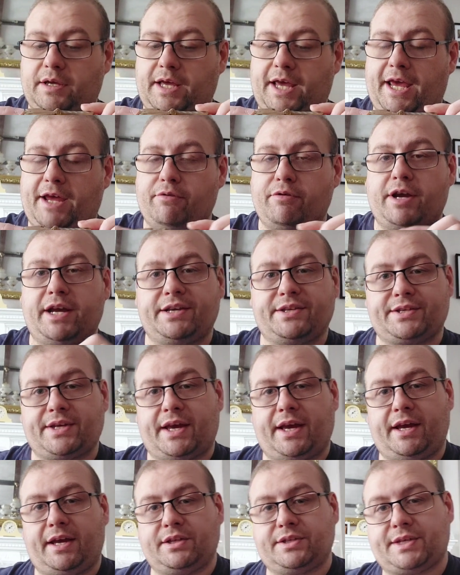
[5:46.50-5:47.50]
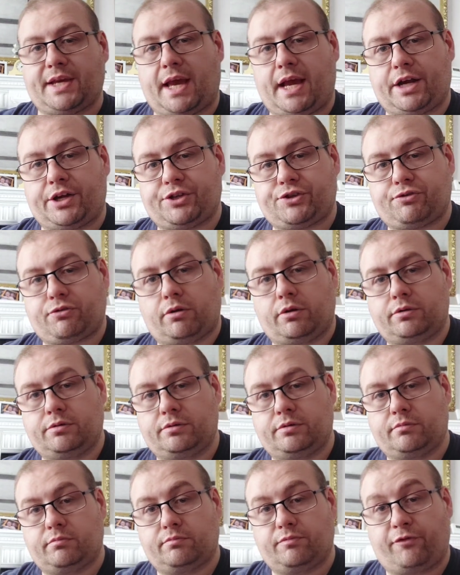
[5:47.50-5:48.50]
and
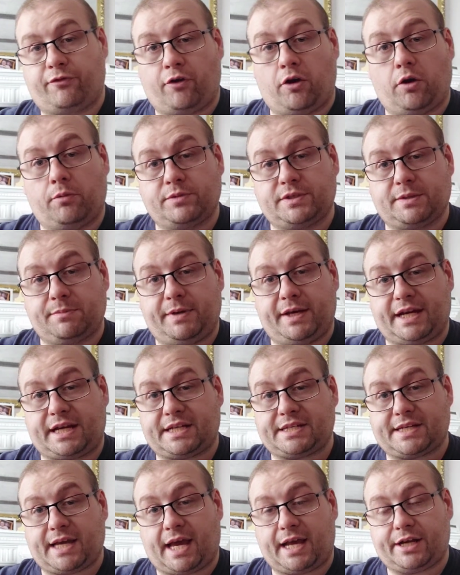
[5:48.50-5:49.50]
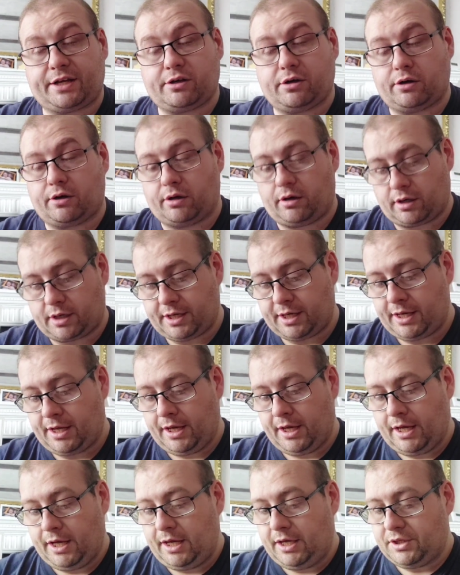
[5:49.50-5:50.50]
Targatron form to make Tigerhawk.
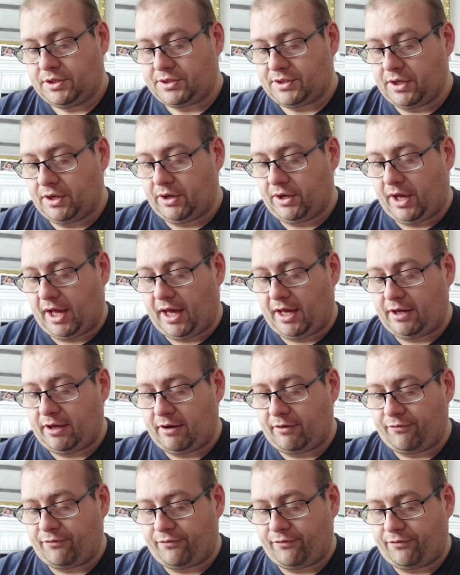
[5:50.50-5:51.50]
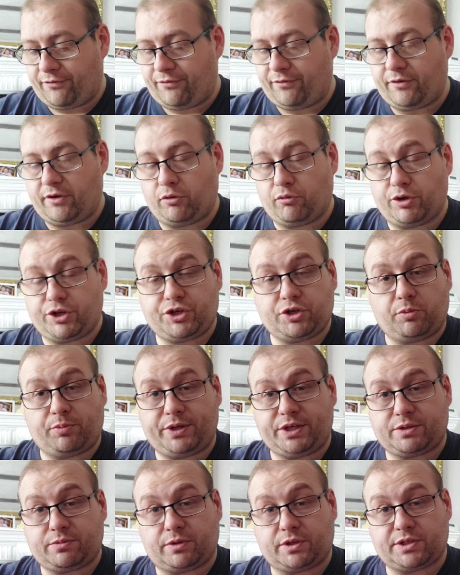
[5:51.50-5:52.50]
So I have original
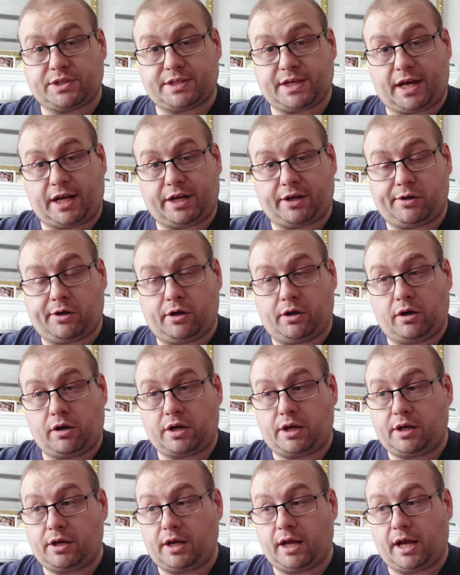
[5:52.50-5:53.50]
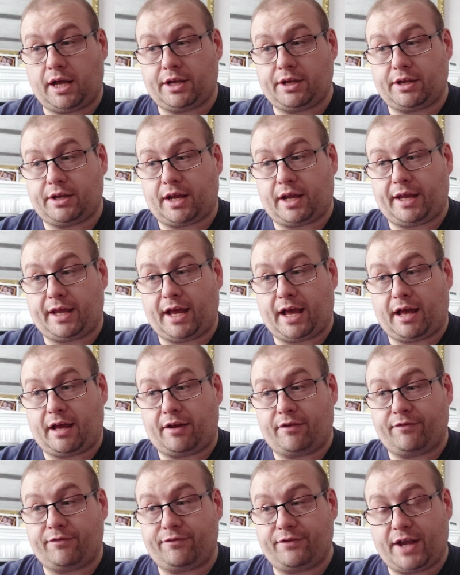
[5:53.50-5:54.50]
Beast Wars Tigerhawk, and I
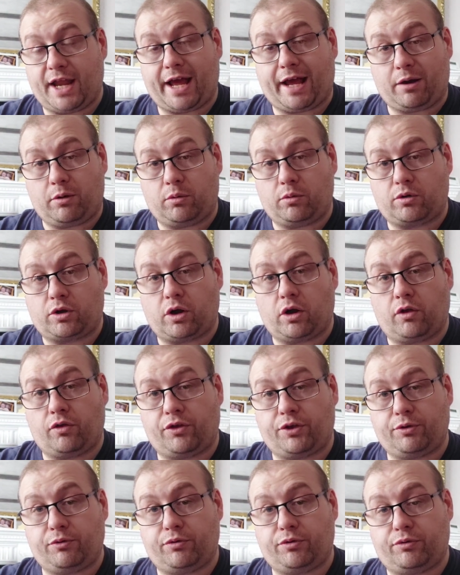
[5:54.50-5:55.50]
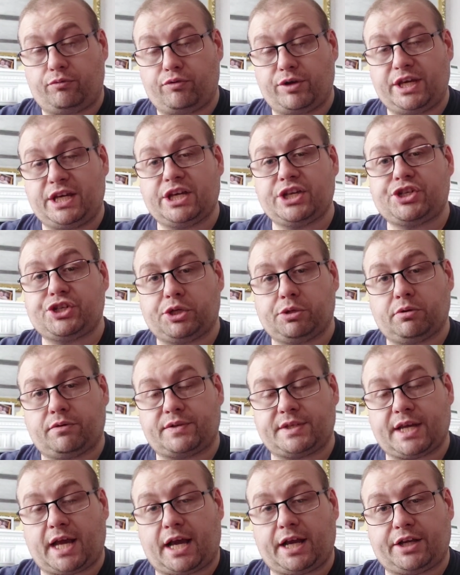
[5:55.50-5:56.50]
have now got the reissue
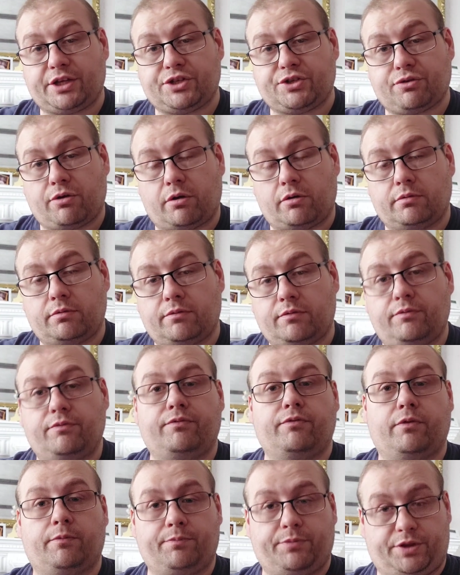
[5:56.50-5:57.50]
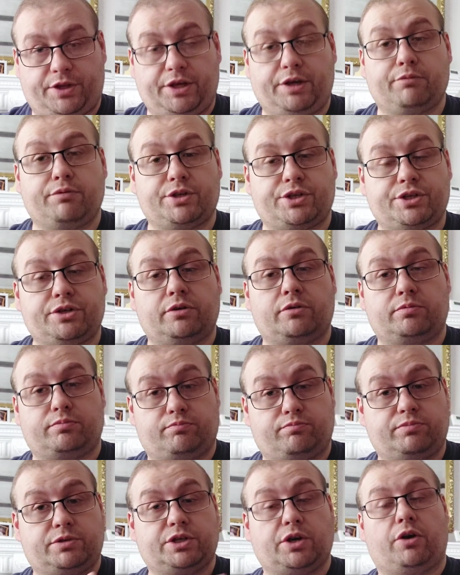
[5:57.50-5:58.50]
of Targatron from the original
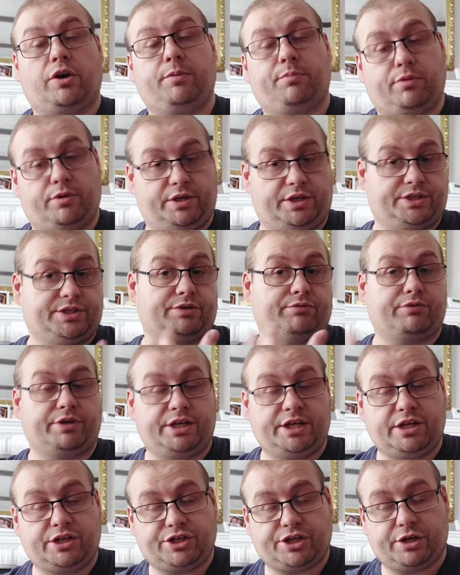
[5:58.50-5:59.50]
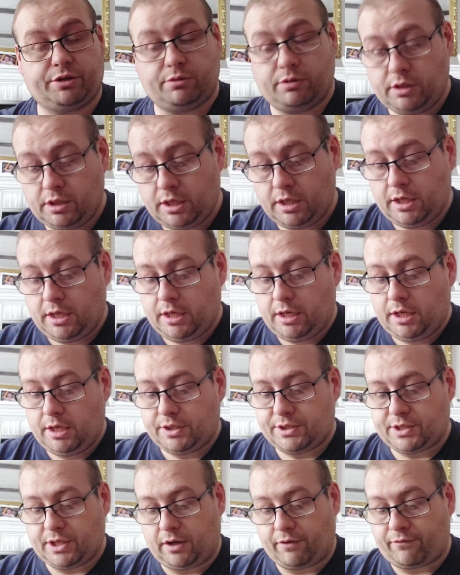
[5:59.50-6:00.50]
toy, but it's the reissue.
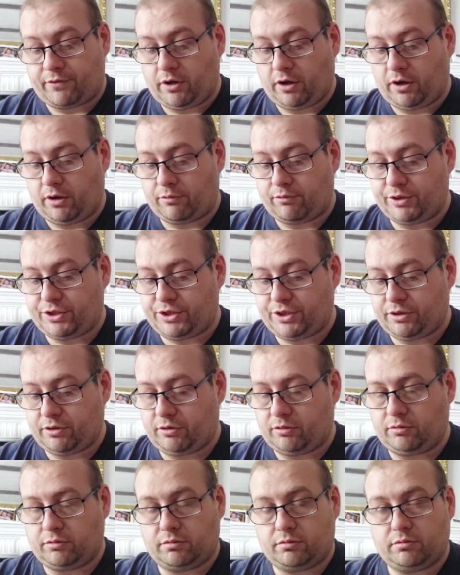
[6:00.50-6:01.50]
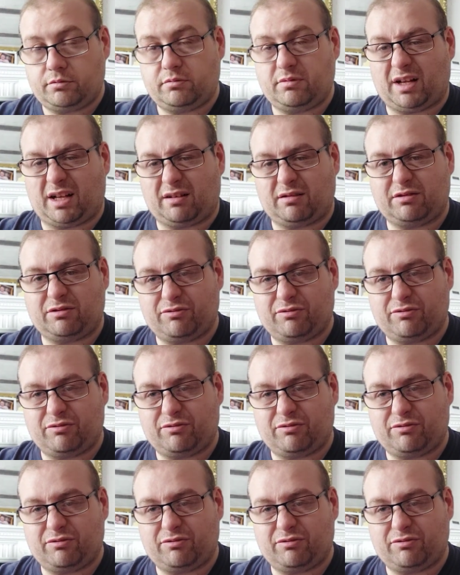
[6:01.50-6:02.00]
So I've got original, well,